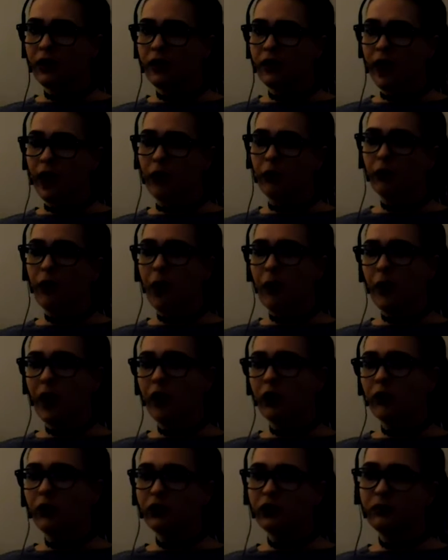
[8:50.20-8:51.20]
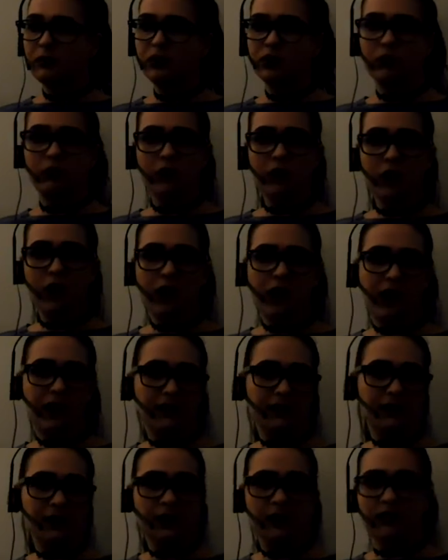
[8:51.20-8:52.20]
Now, I'm not going to be showing you
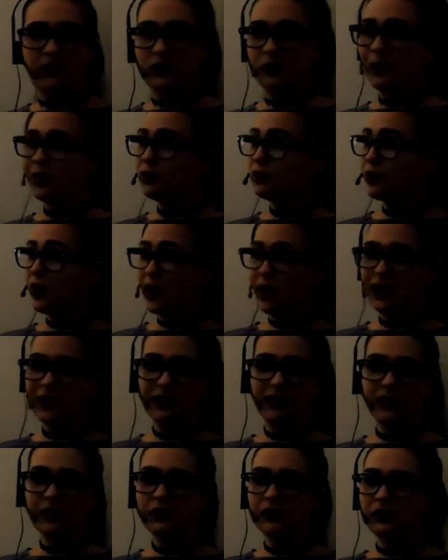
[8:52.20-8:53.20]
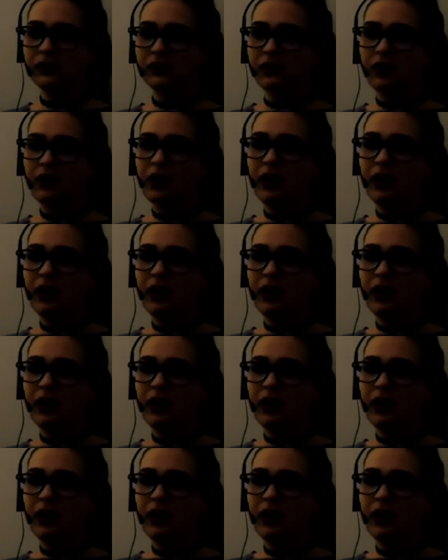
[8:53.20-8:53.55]
guys any of the special characters